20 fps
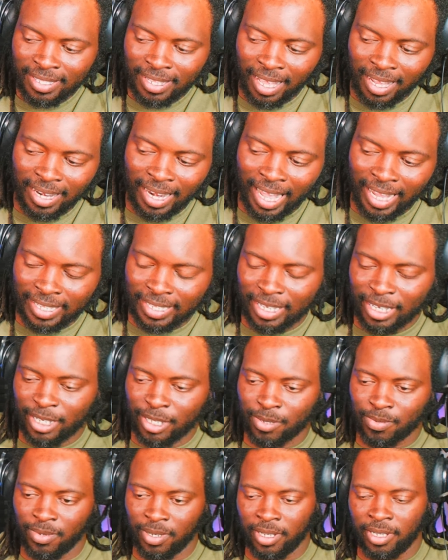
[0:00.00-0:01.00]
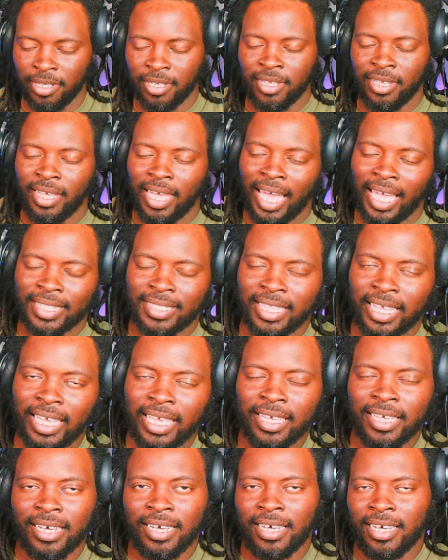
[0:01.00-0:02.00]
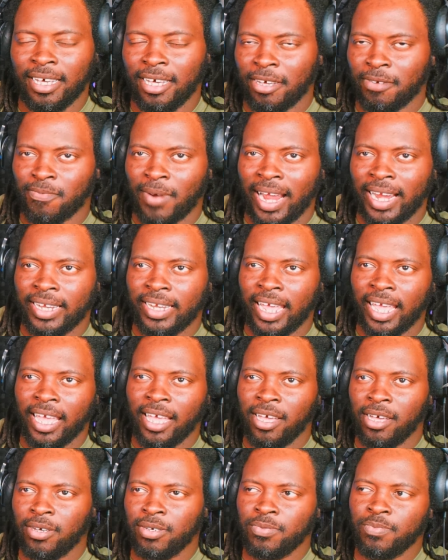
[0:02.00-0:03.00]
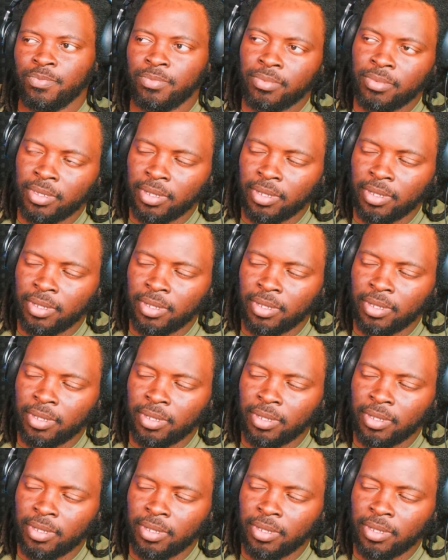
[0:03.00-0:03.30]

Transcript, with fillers: I like this one. I think uh, right now...